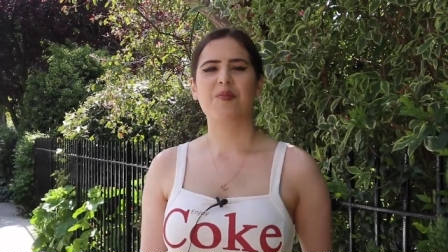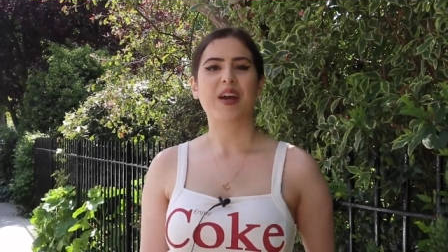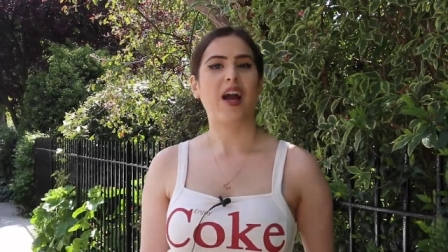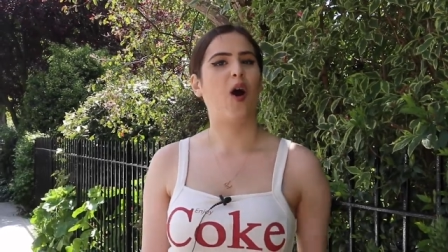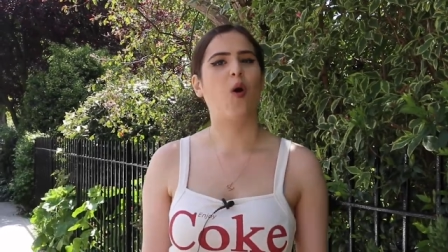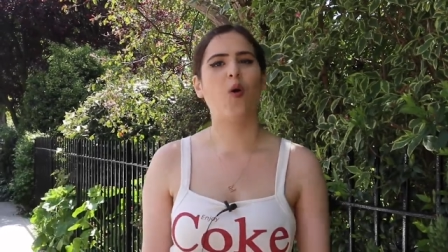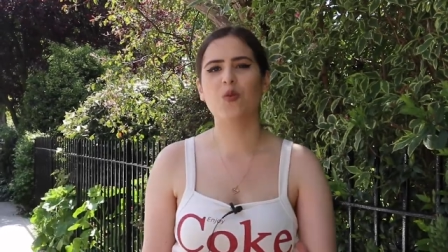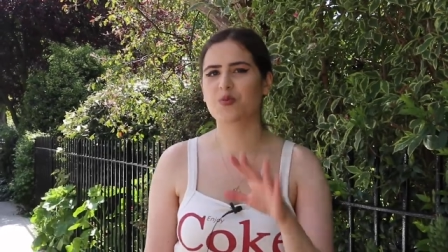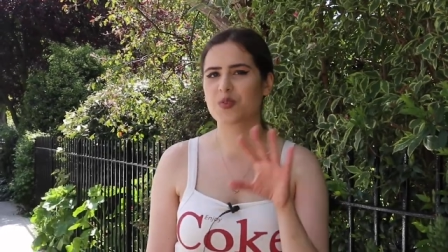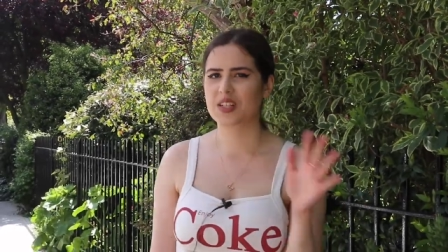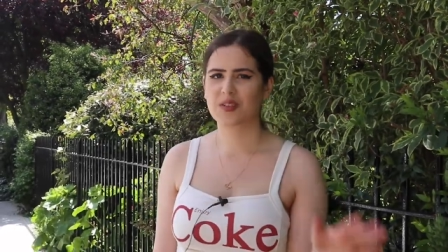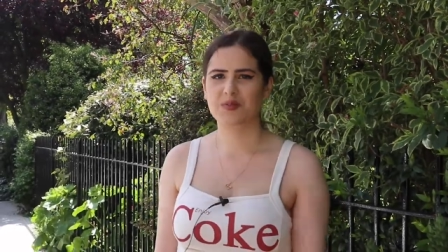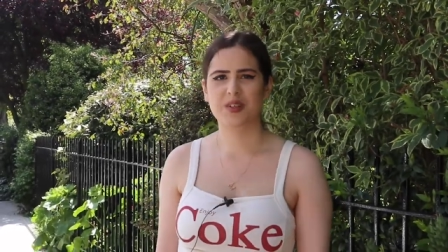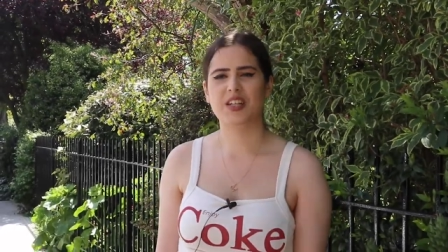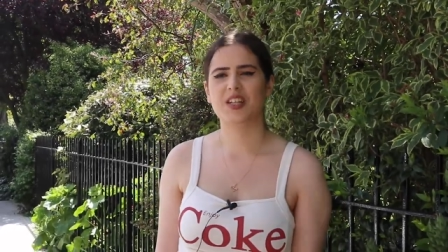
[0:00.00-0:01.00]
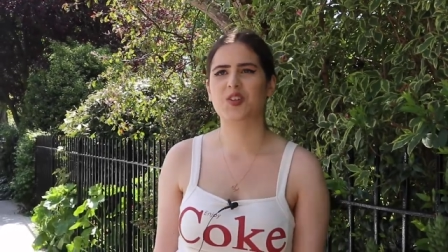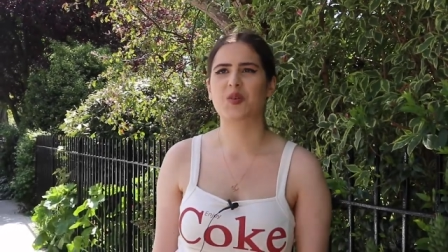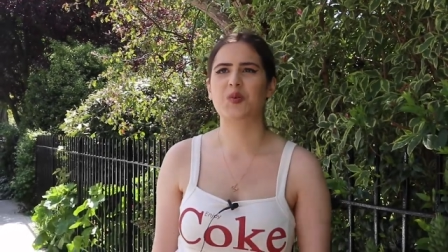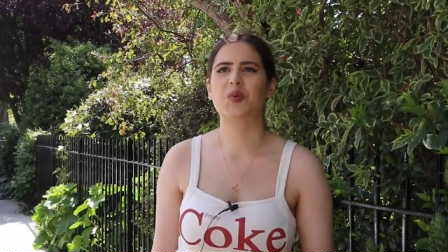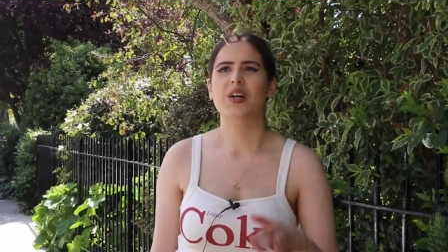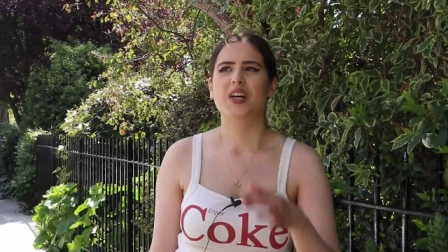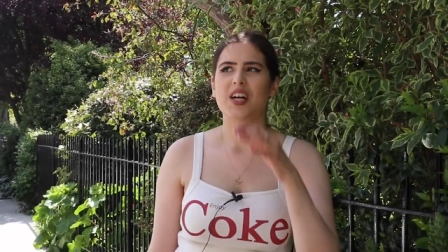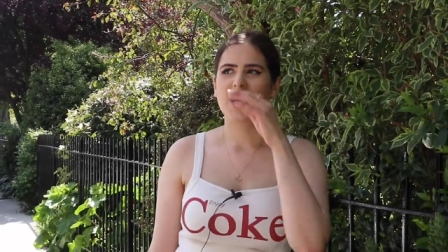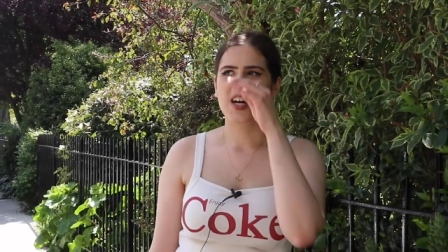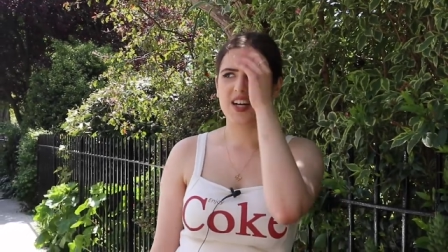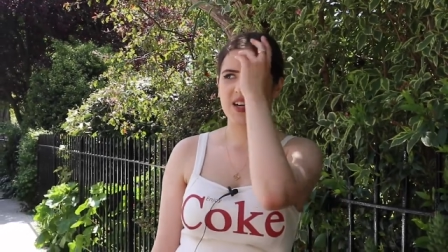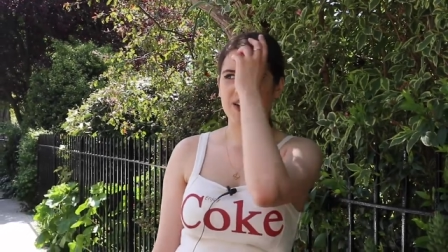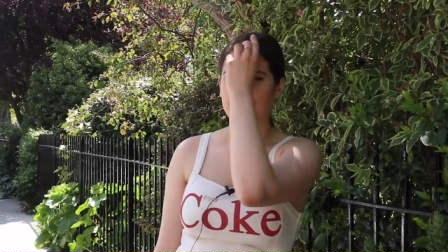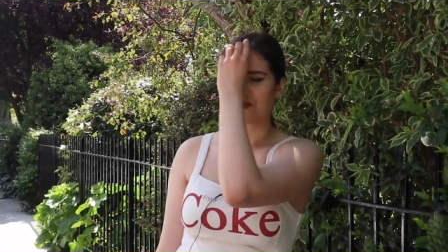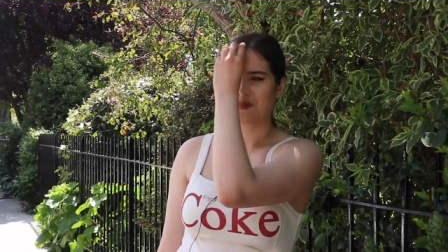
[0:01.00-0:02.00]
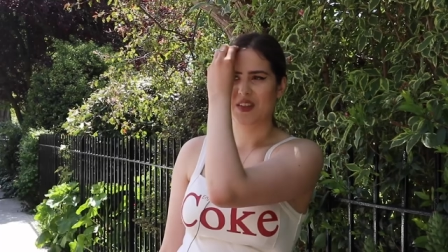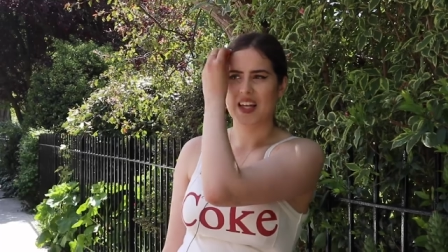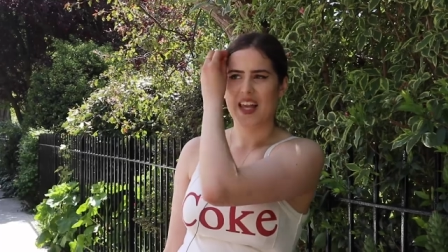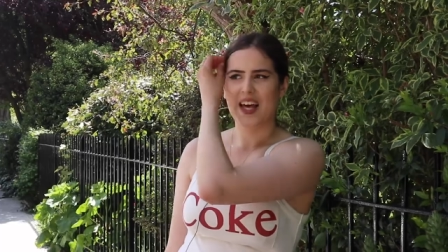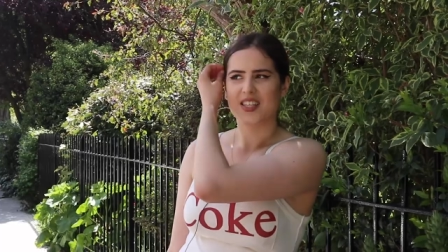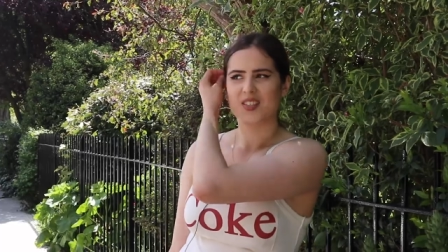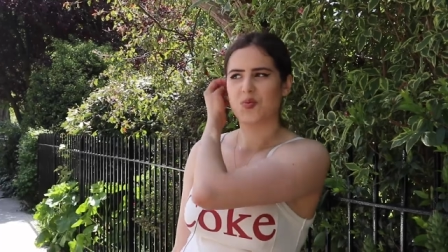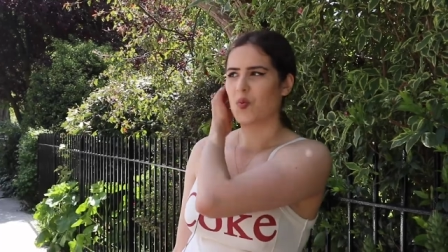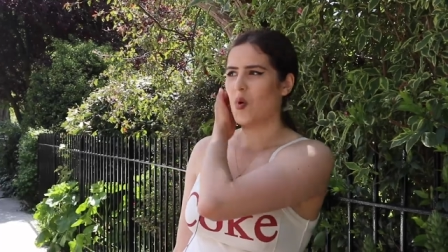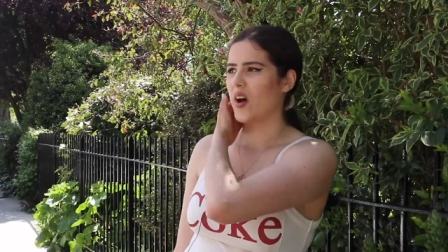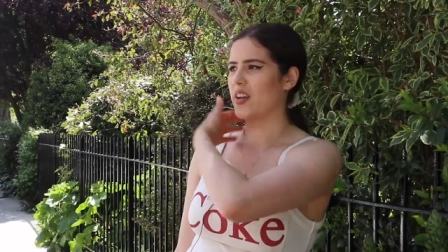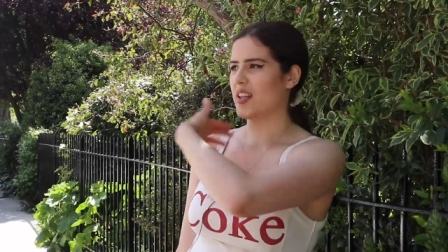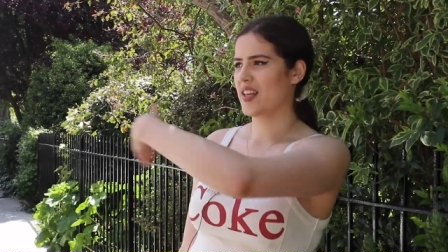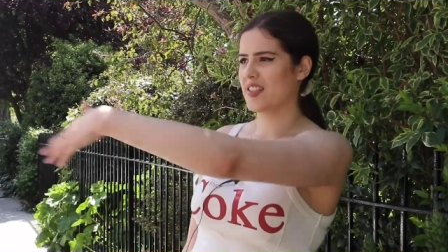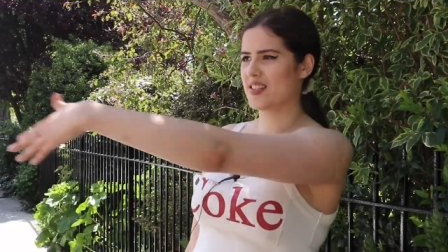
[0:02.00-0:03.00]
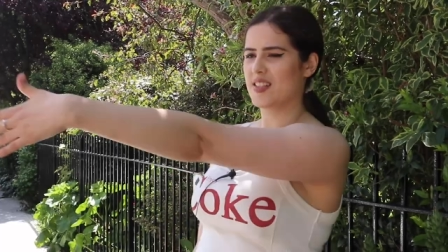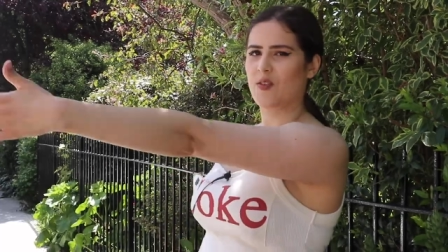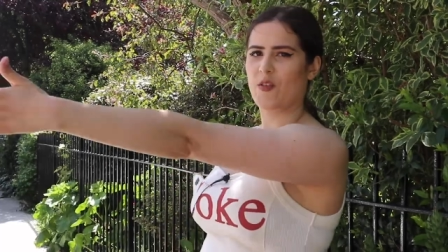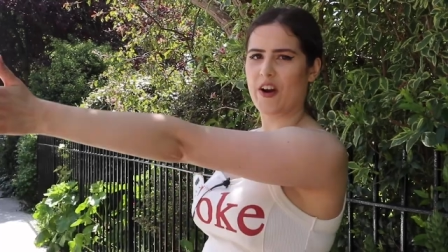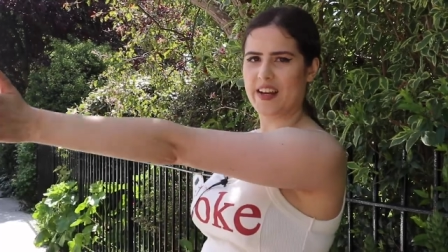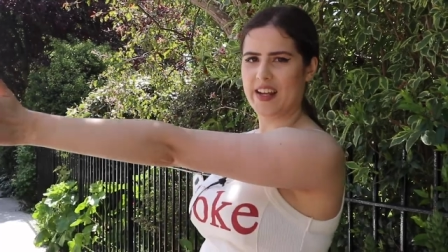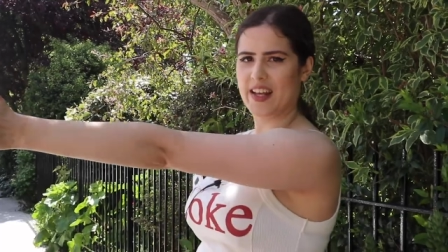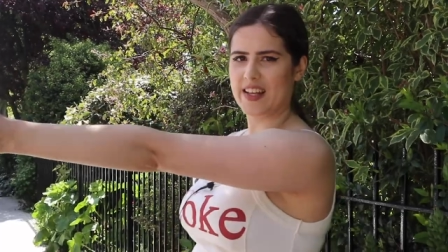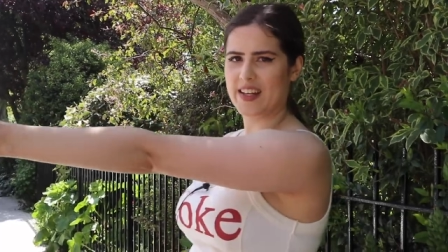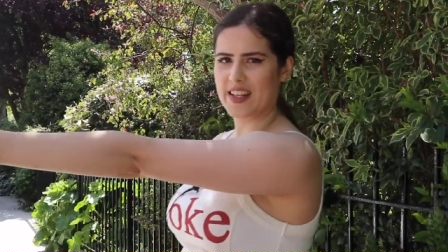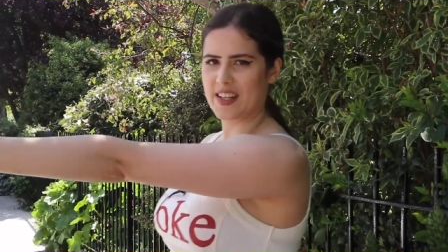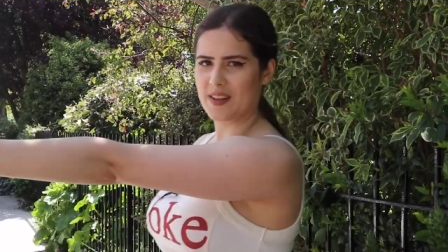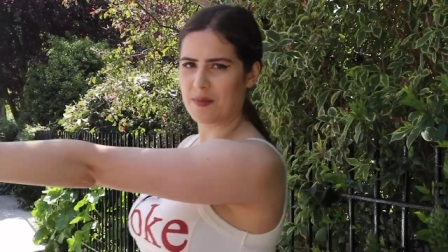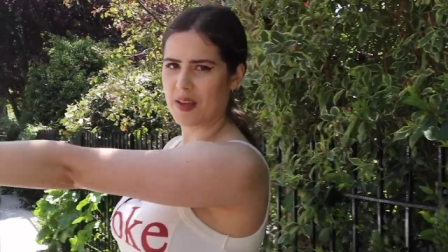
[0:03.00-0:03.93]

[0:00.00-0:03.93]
yeah, all really really cool. The last one is right here near